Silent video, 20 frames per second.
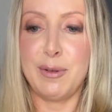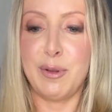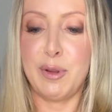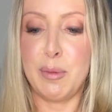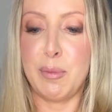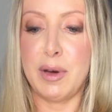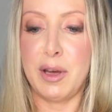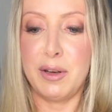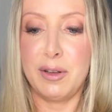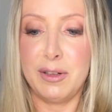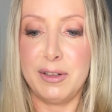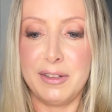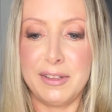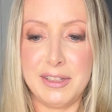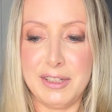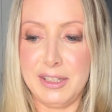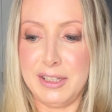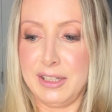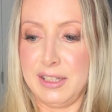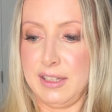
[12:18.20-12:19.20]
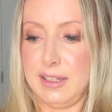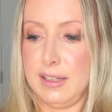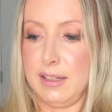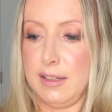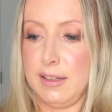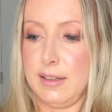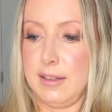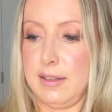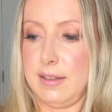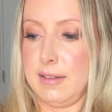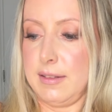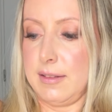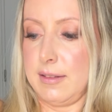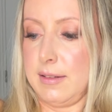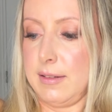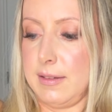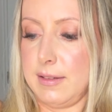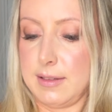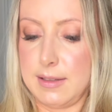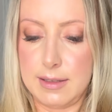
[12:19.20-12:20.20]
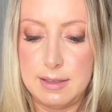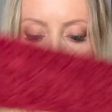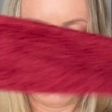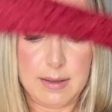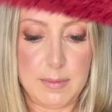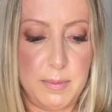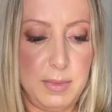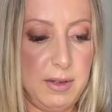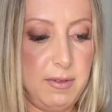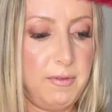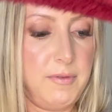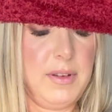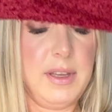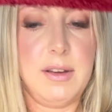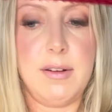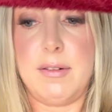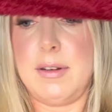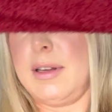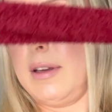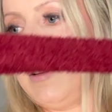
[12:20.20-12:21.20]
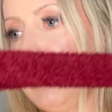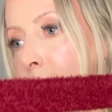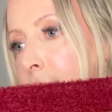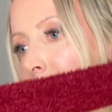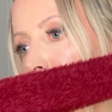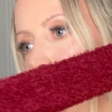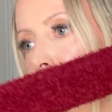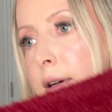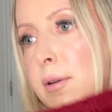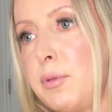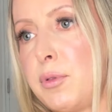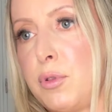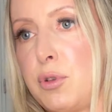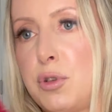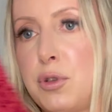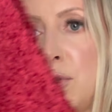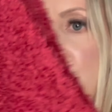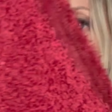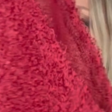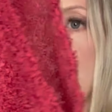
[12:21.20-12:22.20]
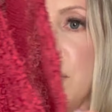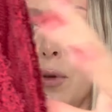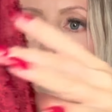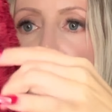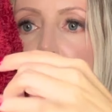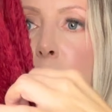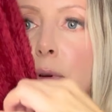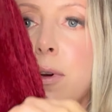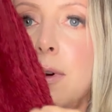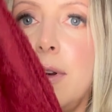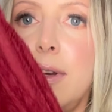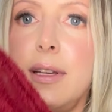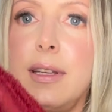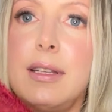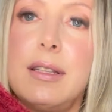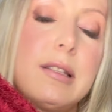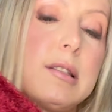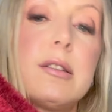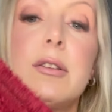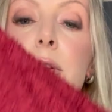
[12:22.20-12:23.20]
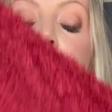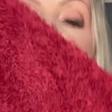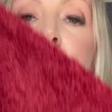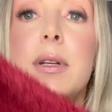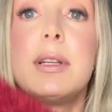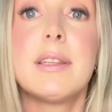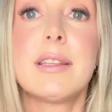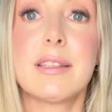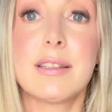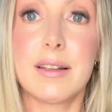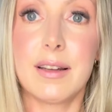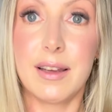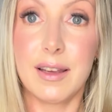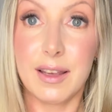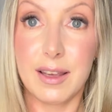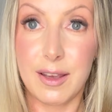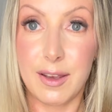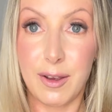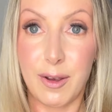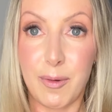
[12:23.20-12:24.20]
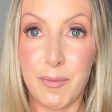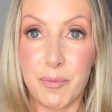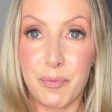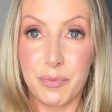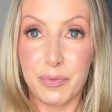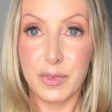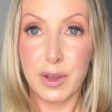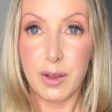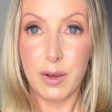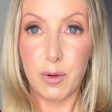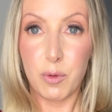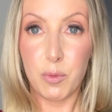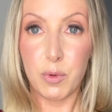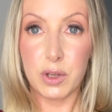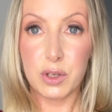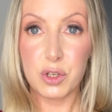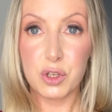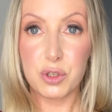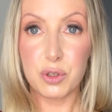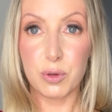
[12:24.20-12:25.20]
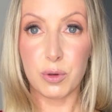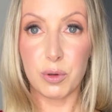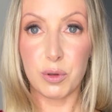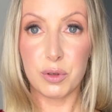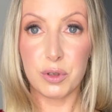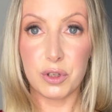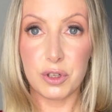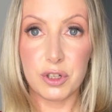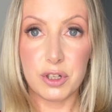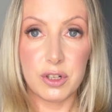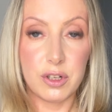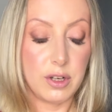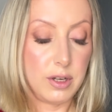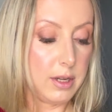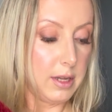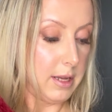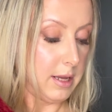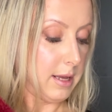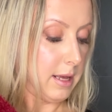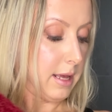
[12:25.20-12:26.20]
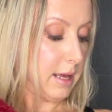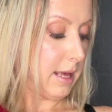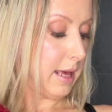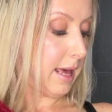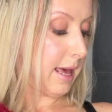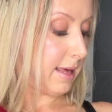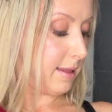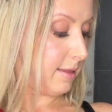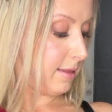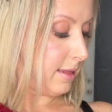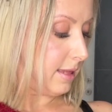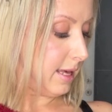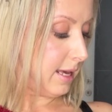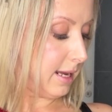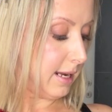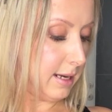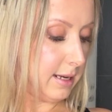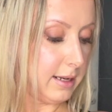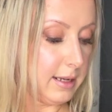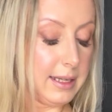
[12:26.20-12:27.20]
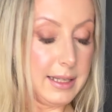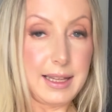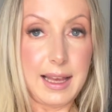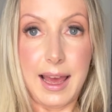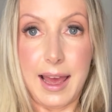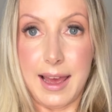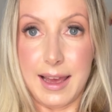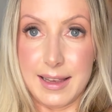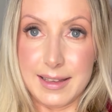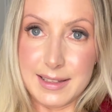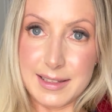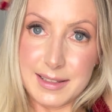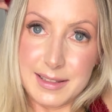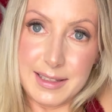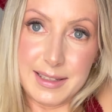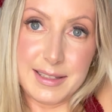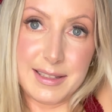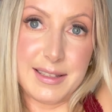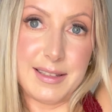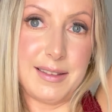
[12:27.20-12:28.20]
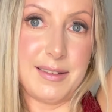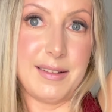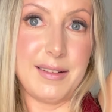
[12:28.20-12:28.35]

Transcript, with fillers: on the model uh, let me figure out how to show you guys so it's like uh, one shoulder and then it has this